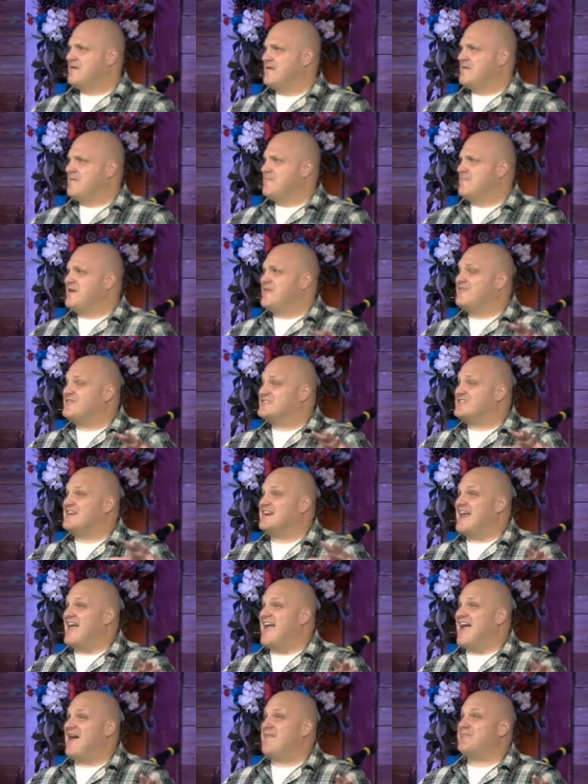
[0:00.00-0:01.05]
But if it's going to
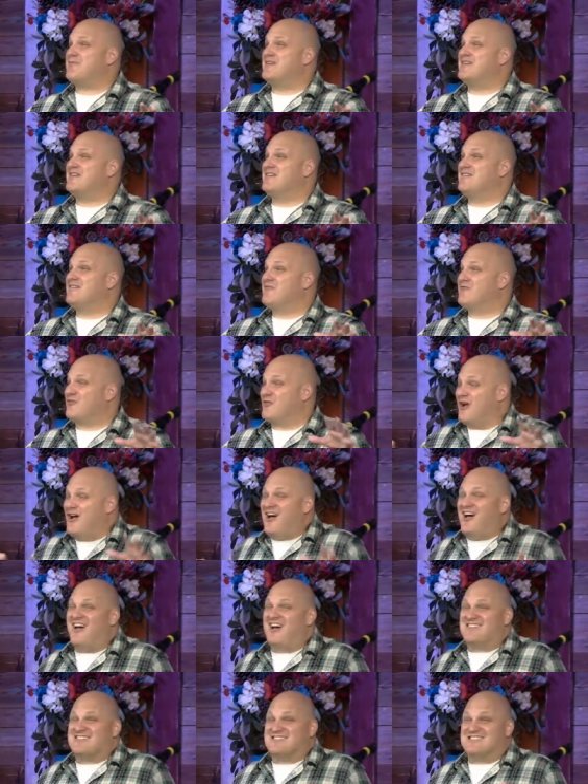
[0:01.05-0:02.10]
happen for
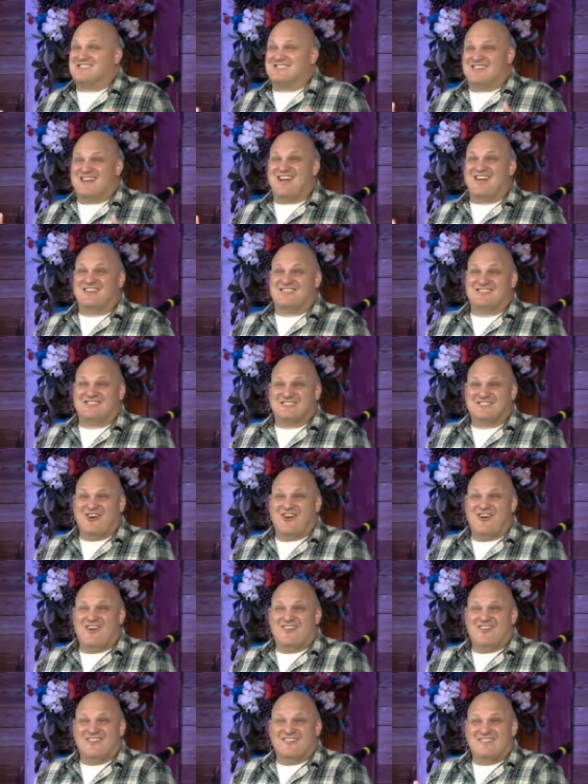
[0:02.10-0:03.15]
us, it's got to
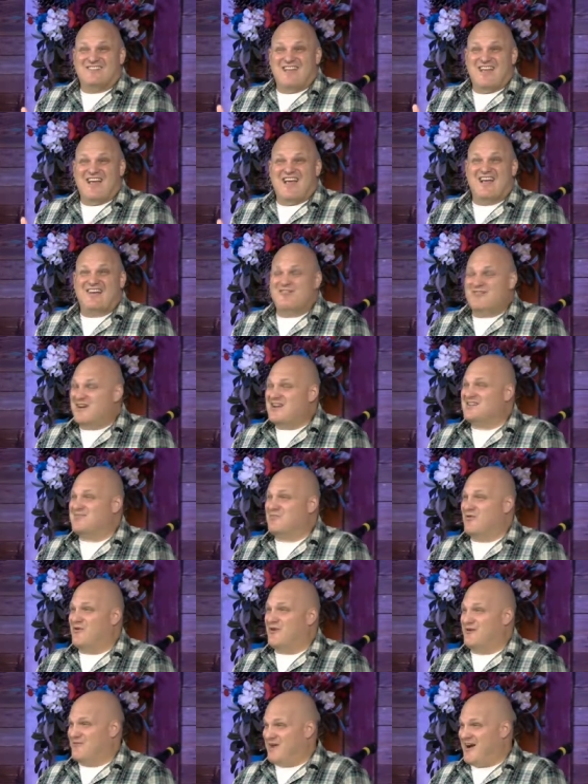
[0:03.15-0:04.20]
start at Grace
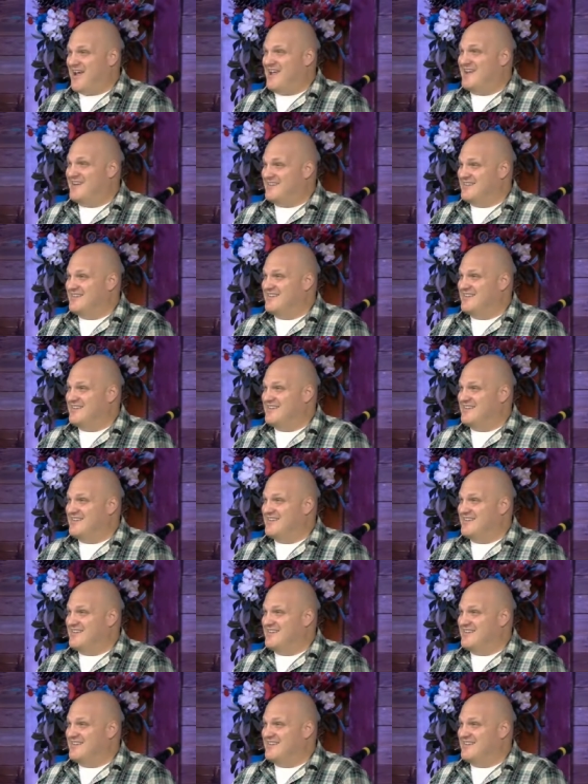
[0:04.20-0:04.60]
Point, right?